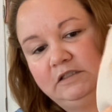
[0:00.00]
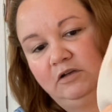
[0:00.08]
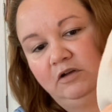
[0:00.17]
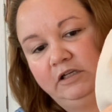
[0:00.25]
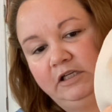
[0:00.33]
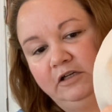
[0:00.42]

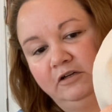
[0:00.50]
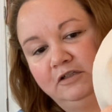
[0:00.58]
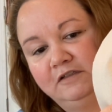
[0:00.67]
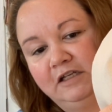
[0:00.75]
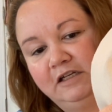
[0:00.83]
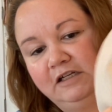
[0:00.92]
on here
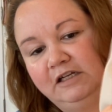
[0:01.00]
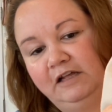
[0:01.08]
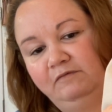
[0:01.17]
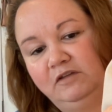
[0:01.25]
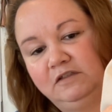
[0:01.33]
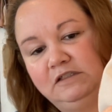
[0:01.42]
because I didn't
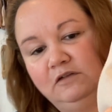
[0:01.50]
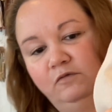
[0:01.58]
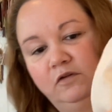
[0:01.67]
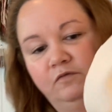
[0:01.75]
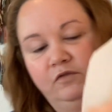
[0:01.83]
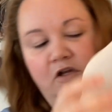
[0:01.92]
have the
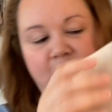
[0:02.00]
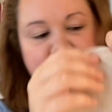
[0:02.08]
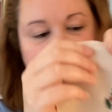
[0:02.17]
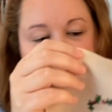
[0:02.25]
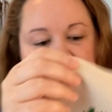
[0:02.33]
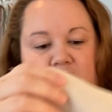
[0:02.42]
silver floss
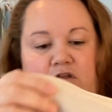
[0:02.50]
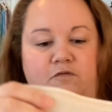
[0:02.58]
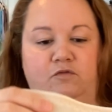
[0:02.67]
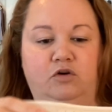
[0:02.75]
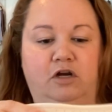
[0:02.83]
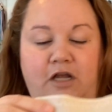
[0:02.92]
that it called
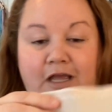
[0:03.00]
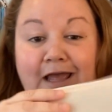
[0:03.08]
for.